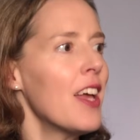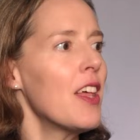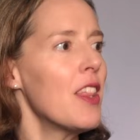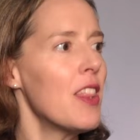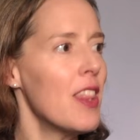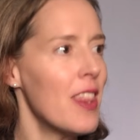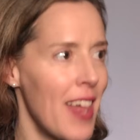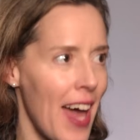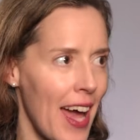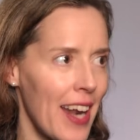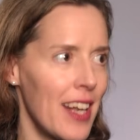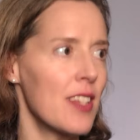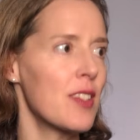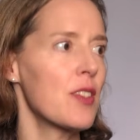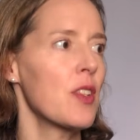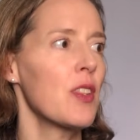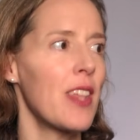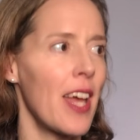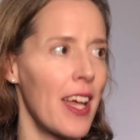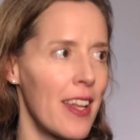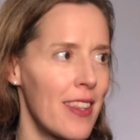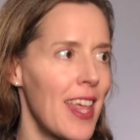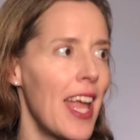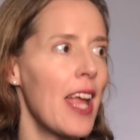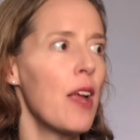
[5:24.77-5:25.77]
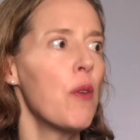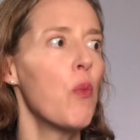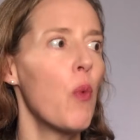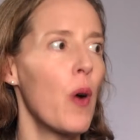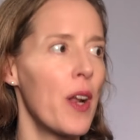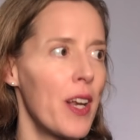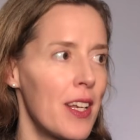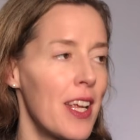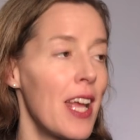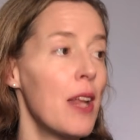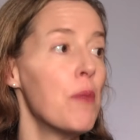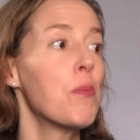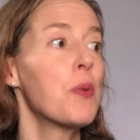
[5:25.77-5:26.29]
that they
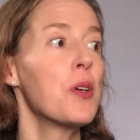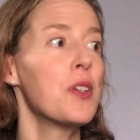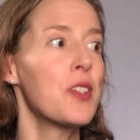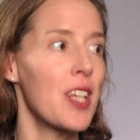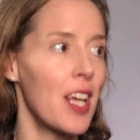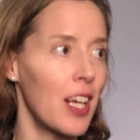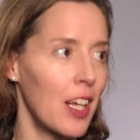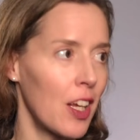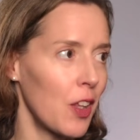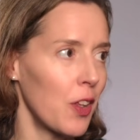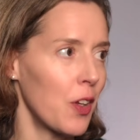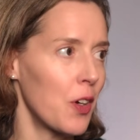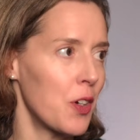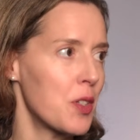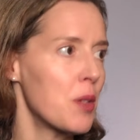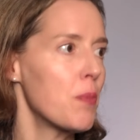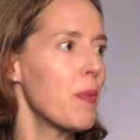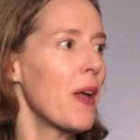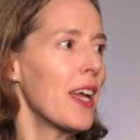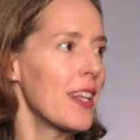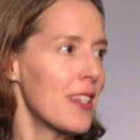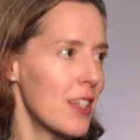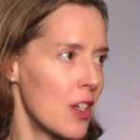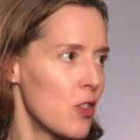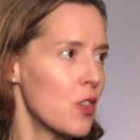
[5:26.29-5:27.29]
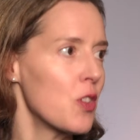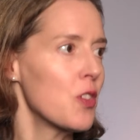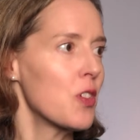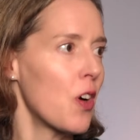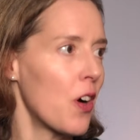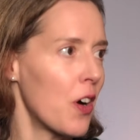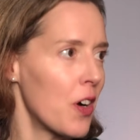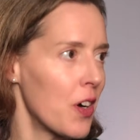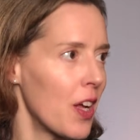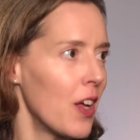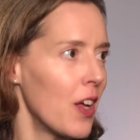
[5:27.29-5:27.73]
want in particular to pay attention to heart